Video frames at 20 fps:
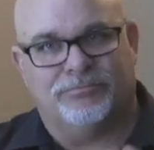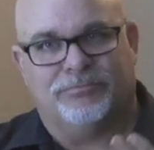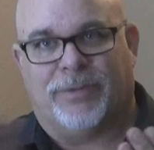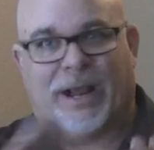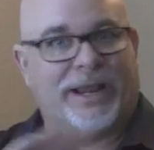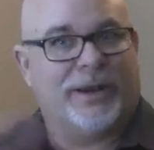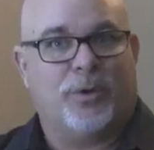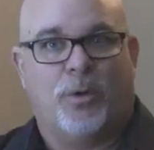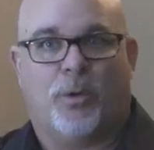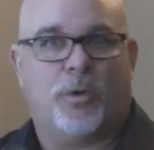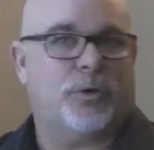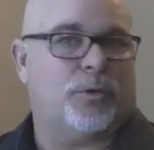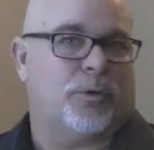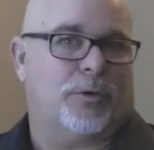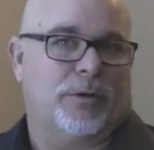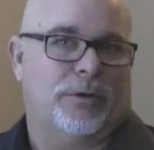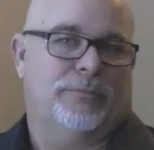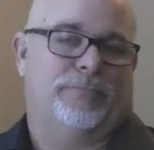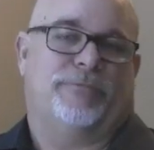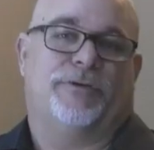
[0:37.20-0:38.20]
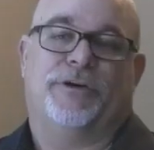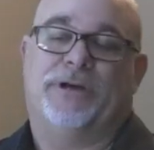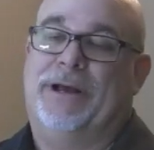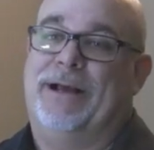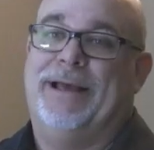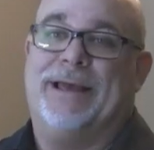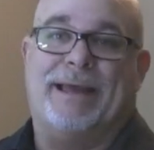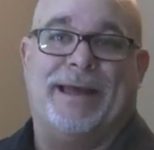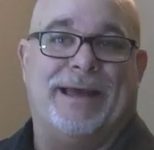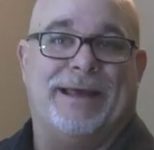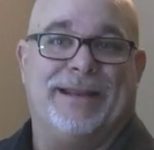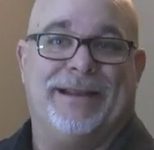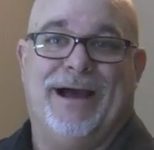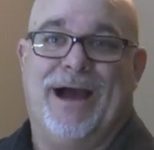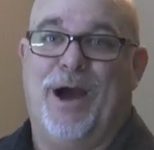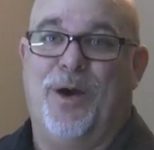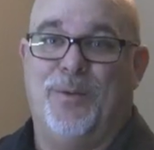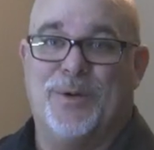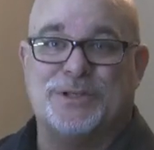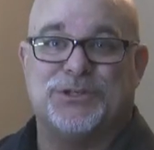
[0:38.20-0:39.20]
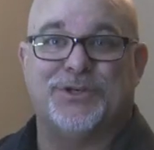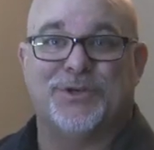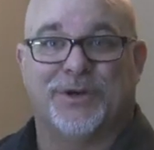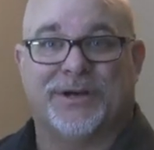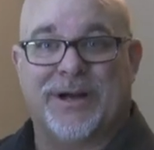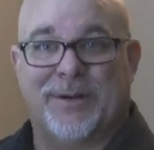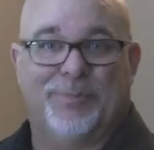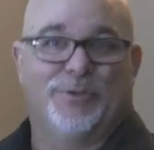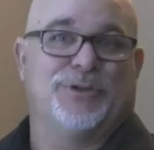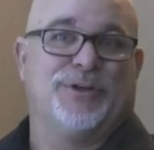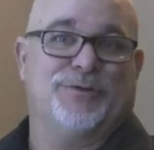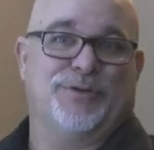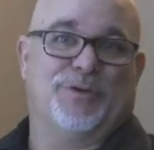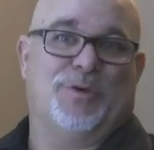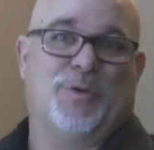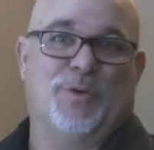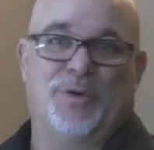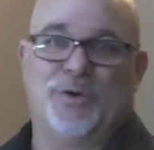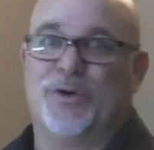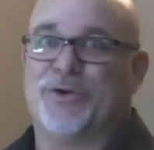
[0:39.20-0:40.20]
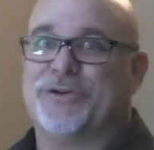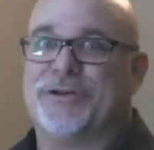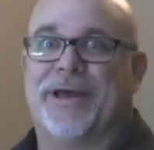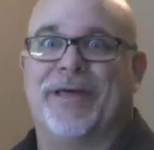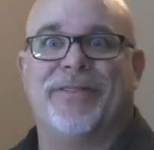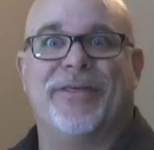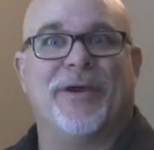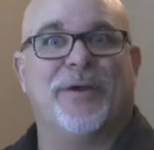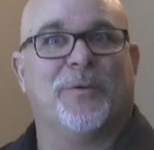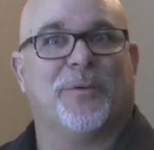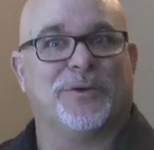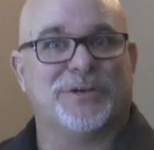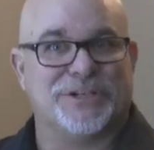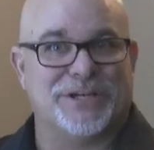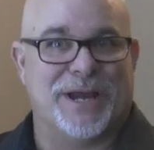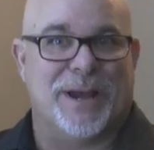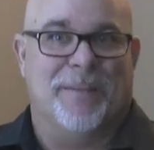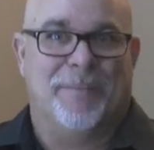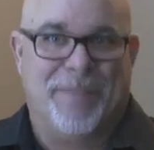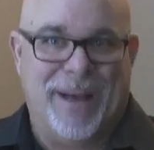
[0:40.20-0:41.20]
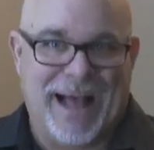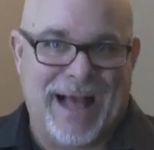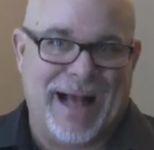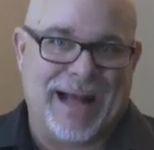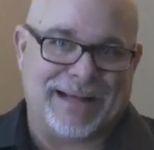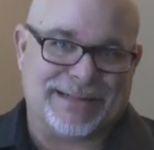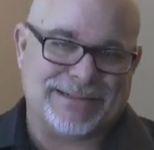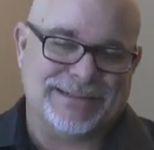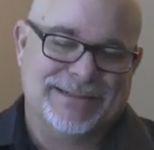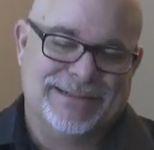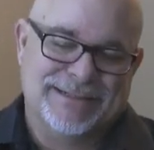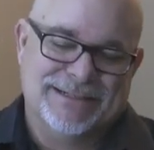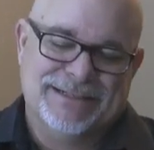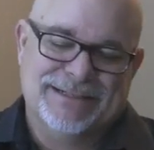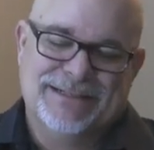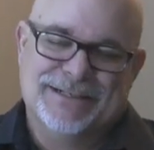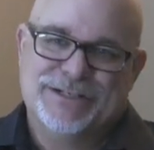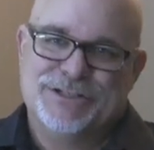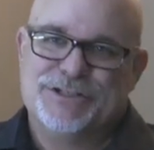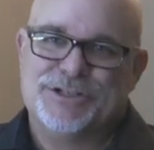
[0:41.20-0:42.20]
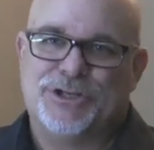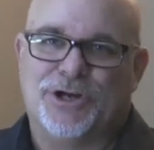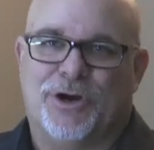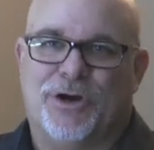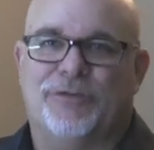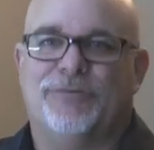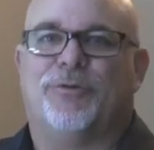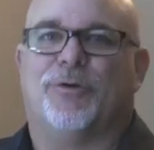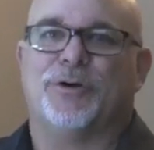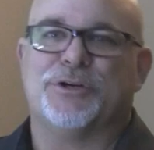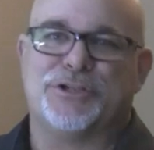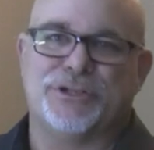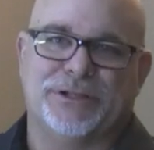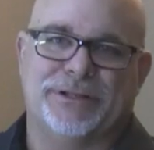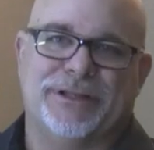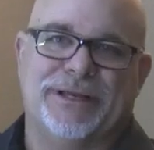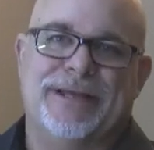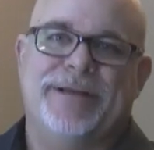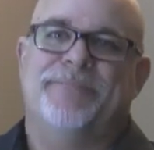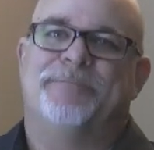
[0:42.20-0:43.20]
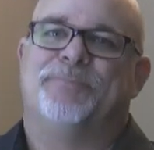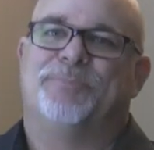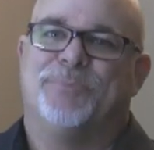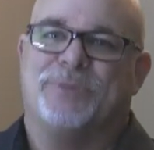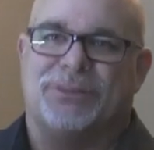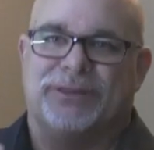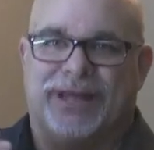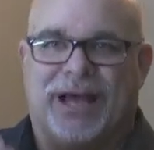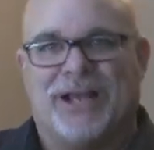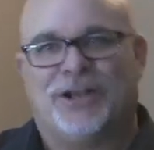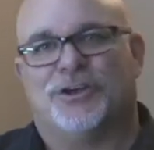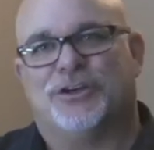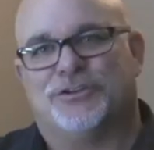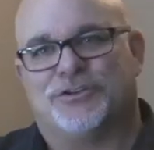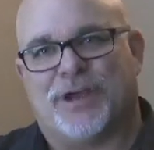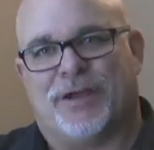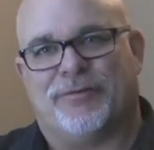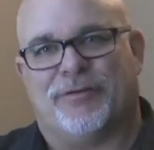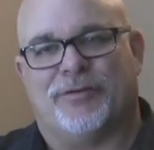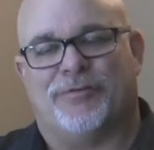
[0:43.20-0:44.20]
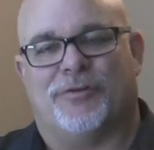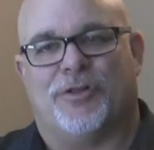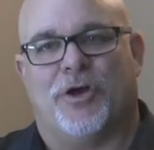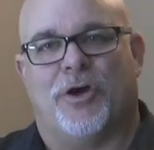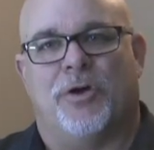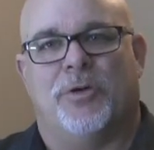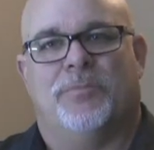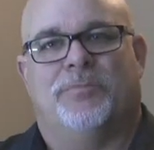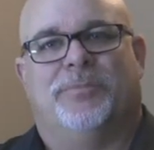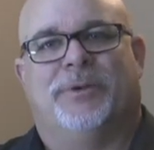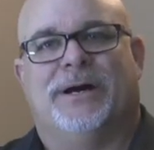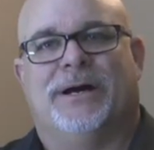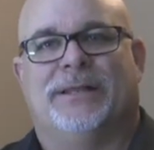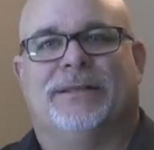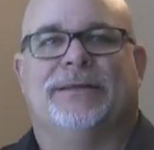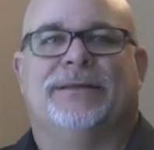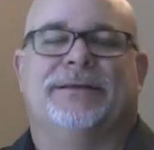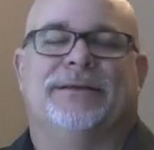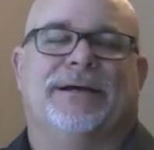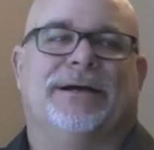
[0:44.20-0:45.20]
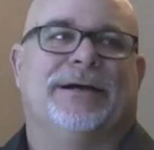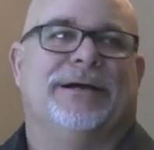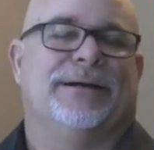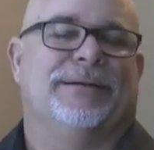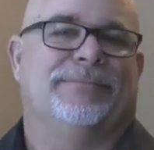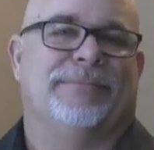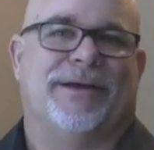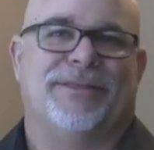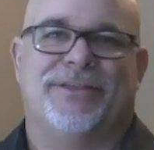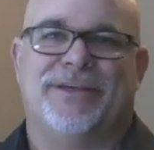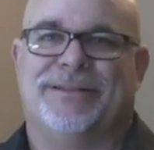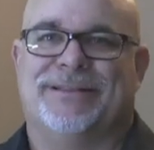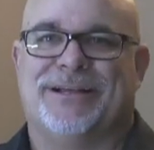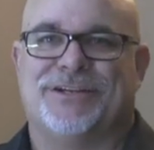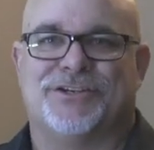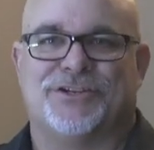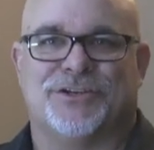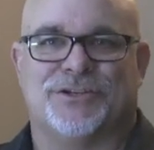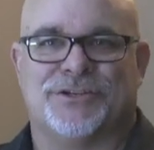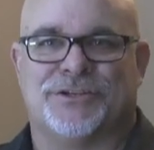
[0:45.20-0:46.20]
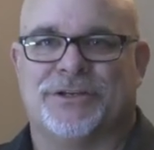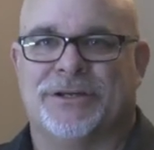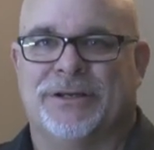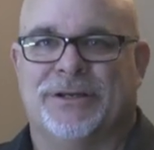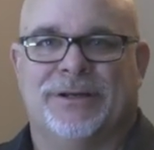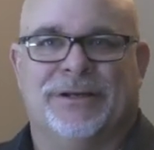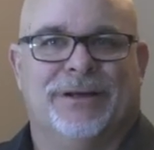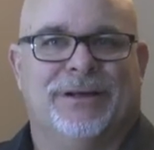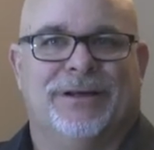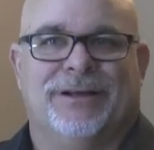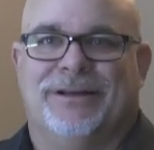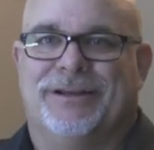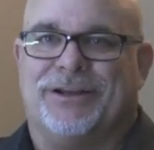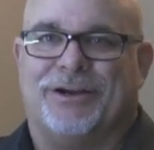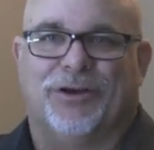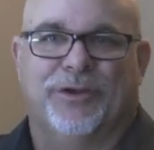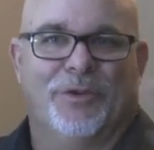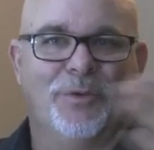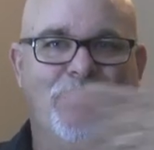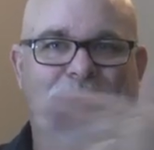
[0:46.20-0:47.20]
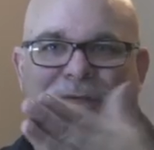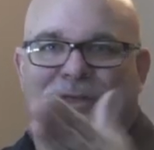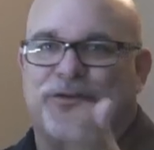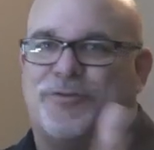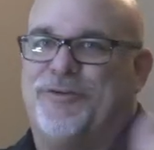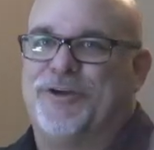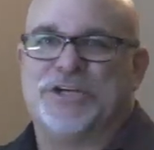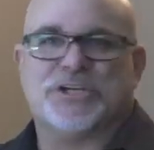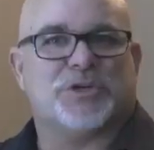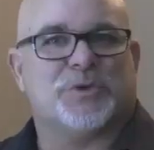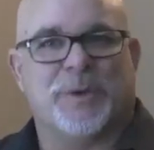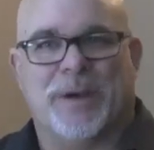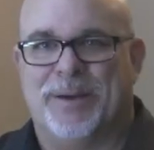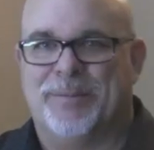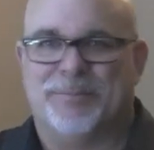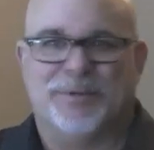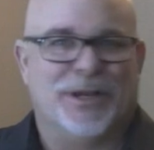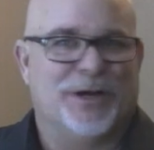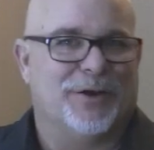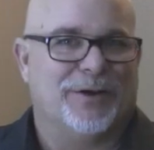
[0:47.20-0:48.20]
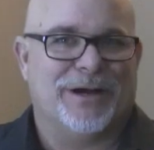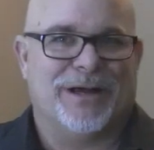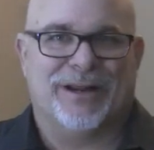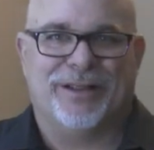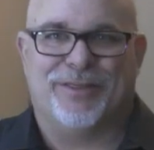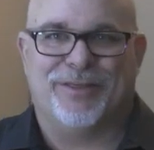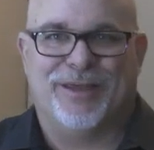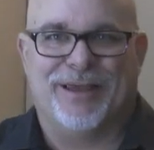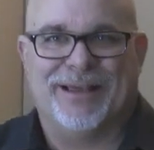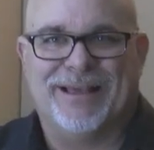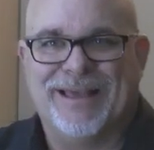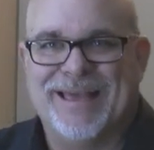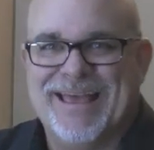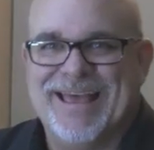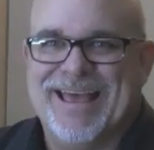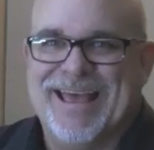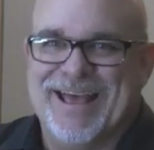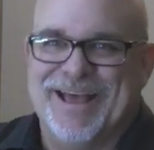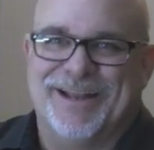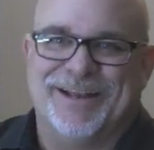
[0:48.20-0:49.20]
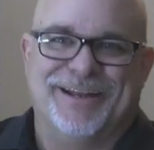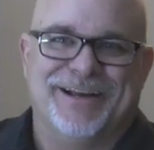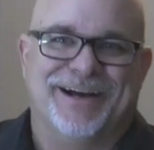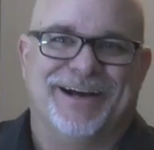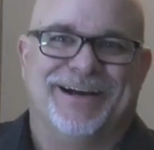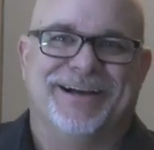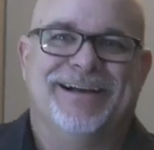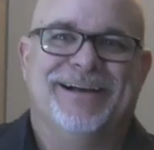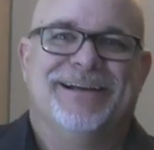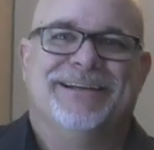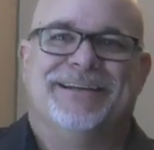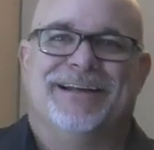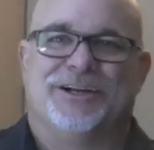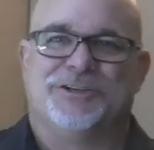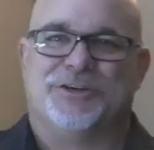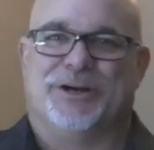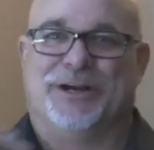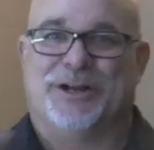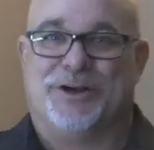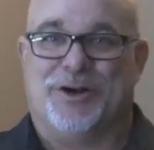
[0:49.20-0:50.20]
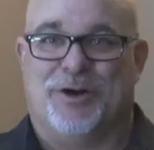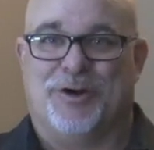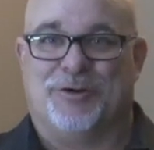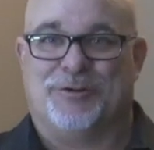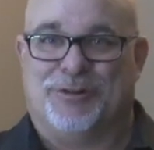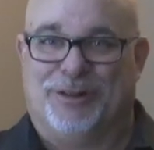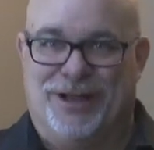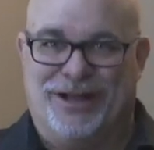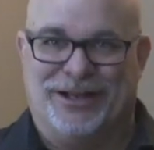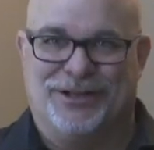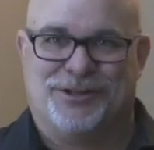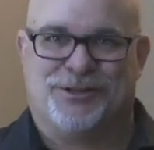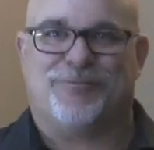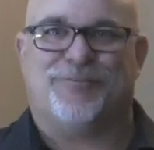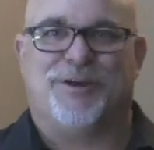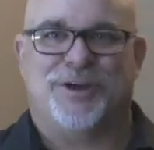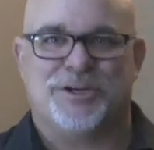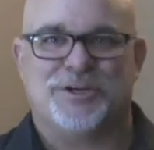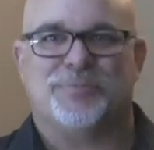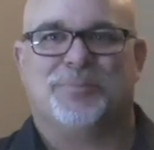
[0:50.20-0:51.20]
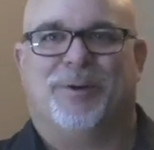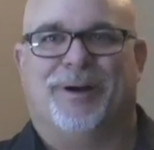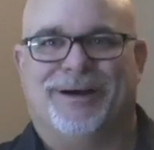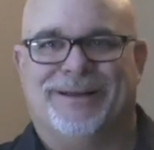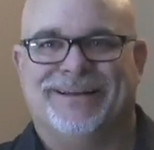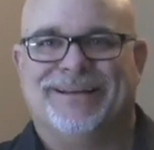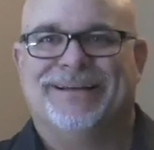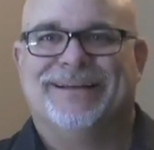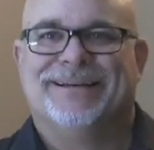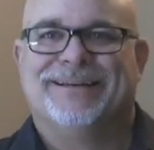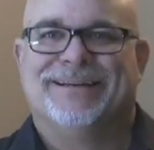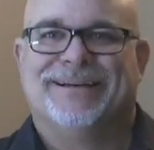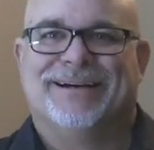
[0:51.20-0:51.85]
my corridor, and I went to a couple different corridors, and they were jam-packed. So unfortunately, not good traffic flow, but I think that's just, you know, the way the fish swim, you know, kind of thing. And not trying to call clients fish, but